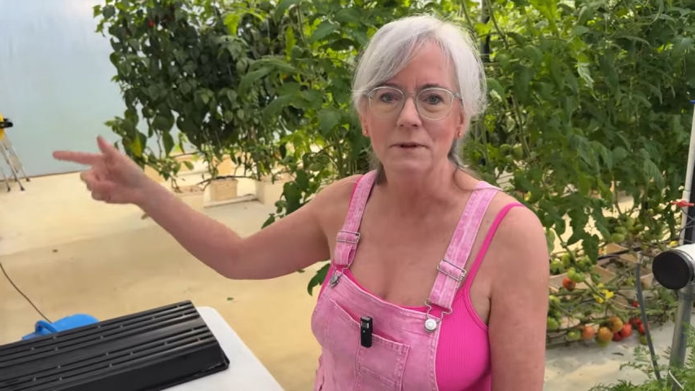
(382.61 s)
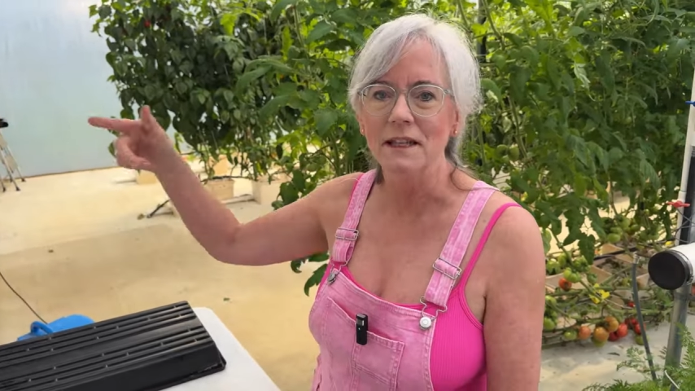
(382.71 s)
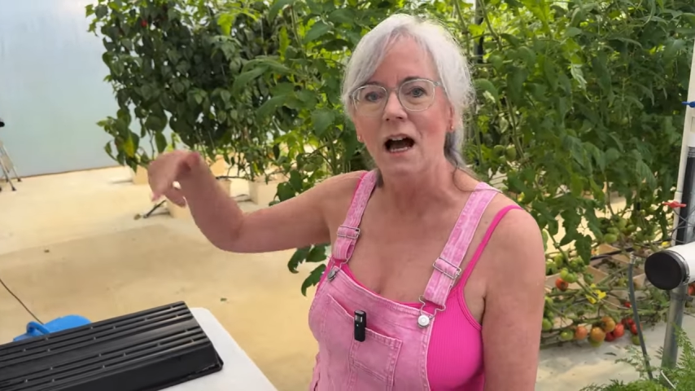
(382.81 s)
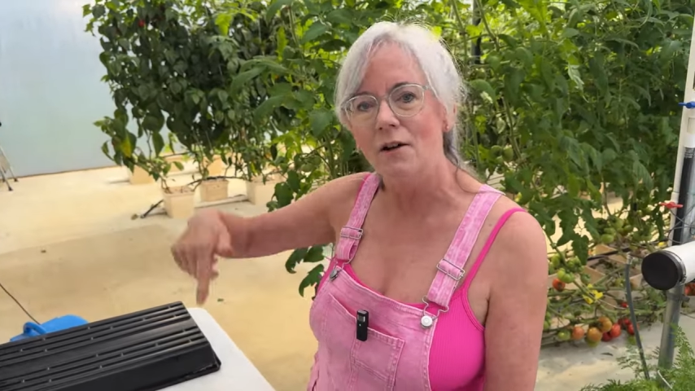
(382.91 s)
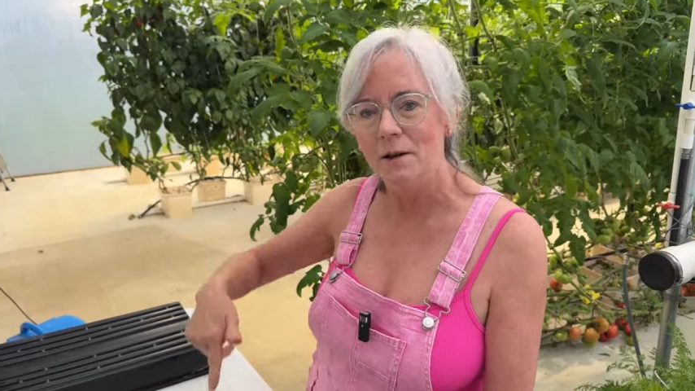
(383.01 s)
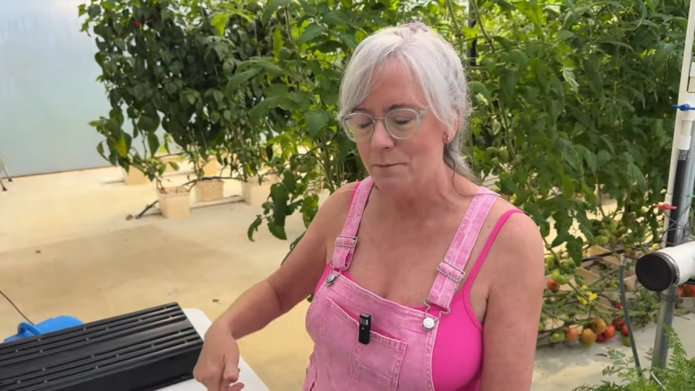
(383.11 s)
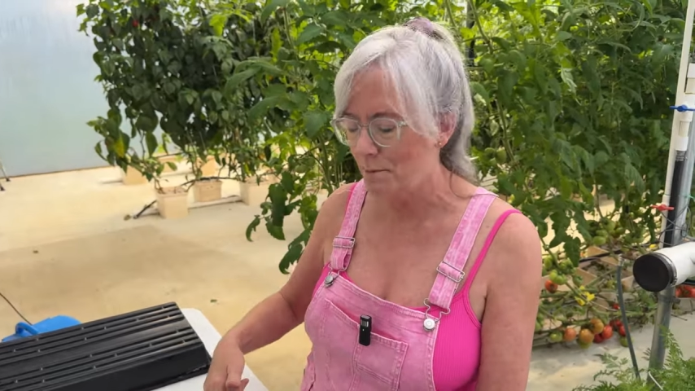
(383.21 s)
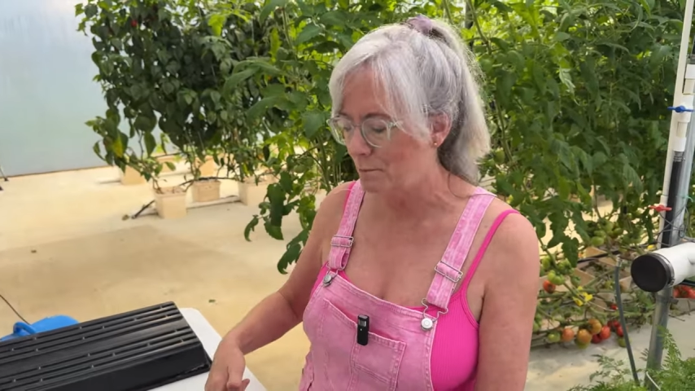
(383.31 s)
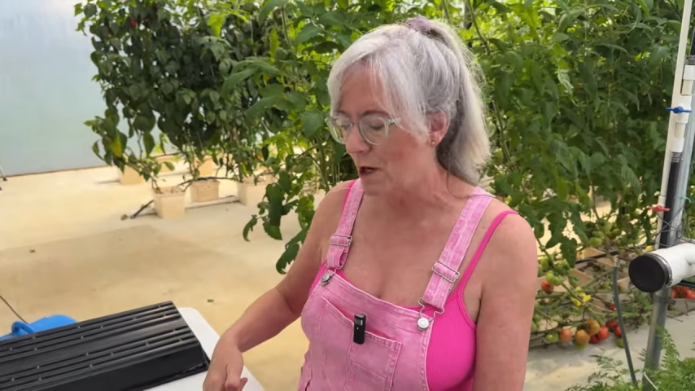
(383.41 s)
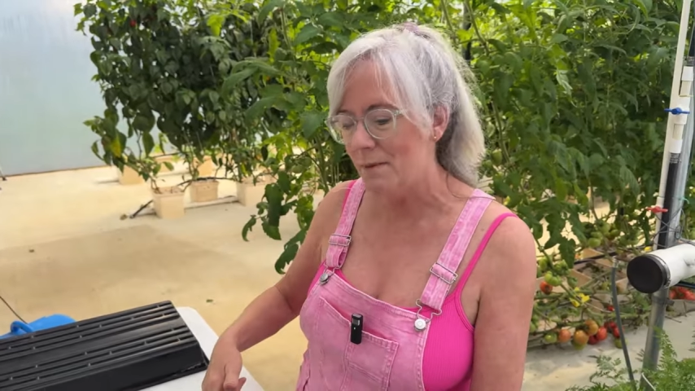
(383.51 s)
but now I
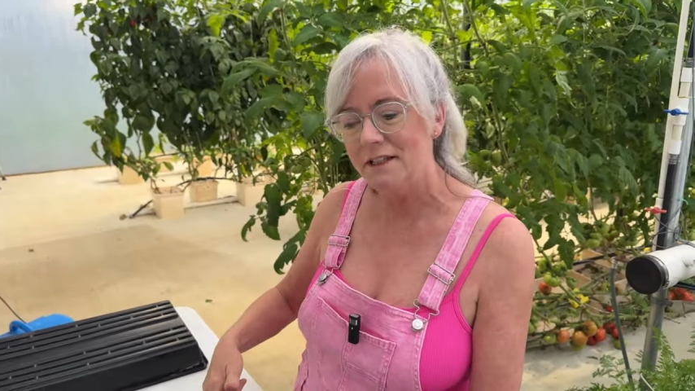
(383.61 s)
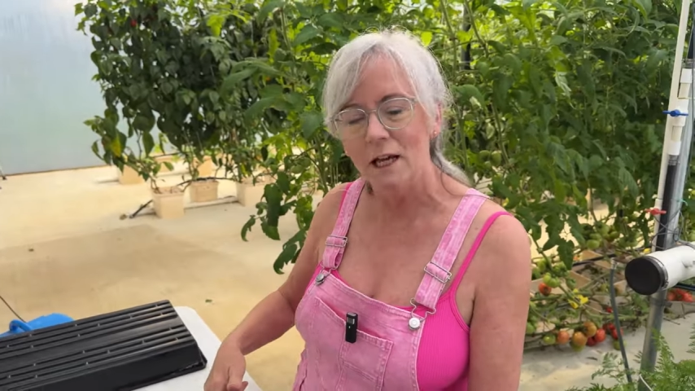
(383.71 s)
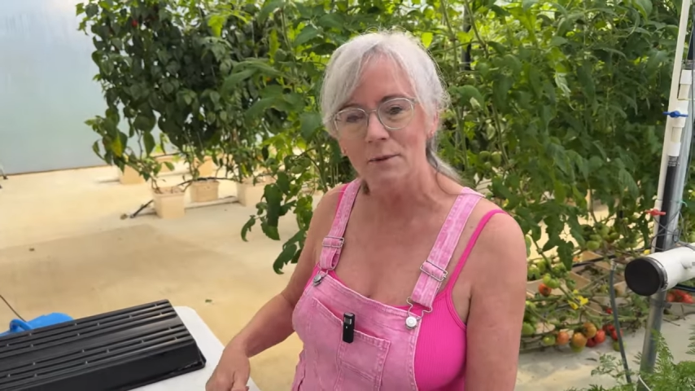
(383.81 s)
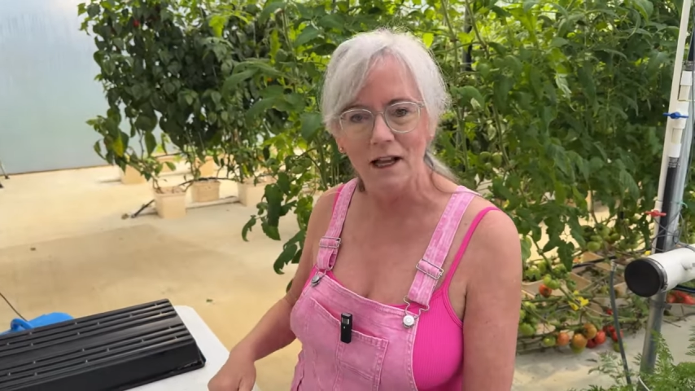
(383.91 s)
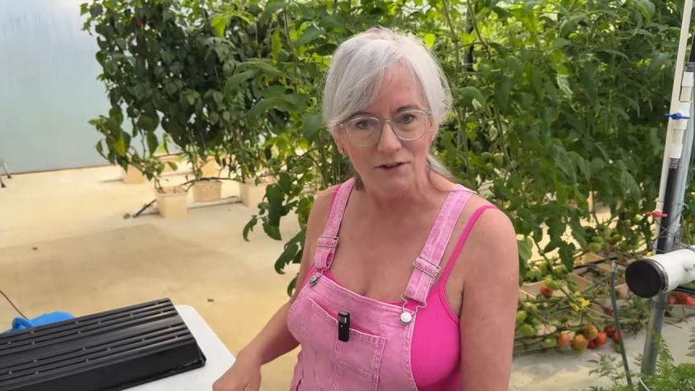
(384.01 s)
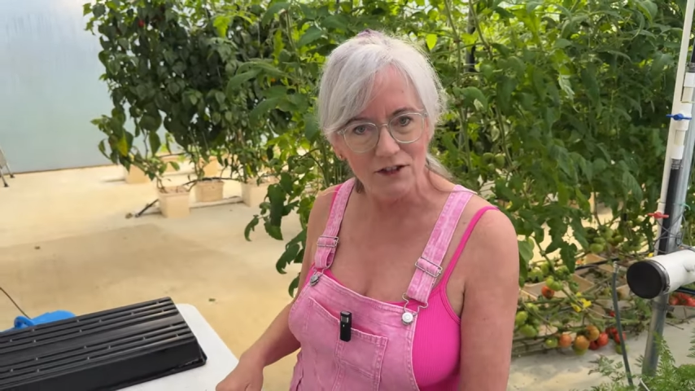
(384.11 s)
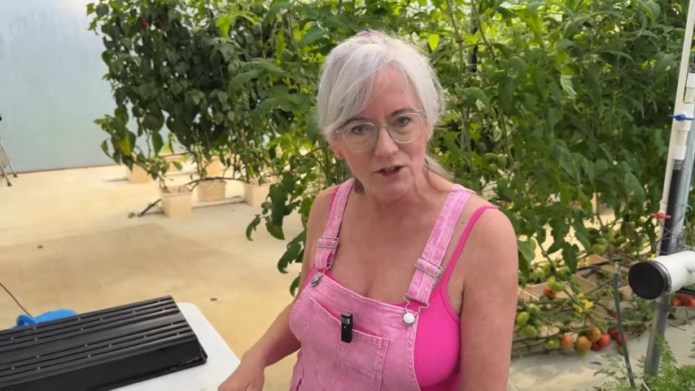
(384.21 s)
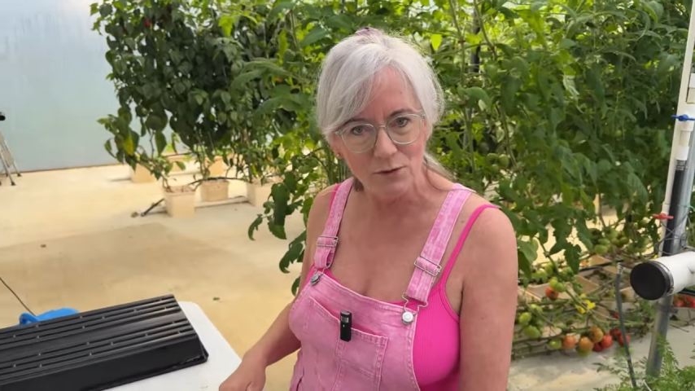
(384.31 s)
brought my table out to the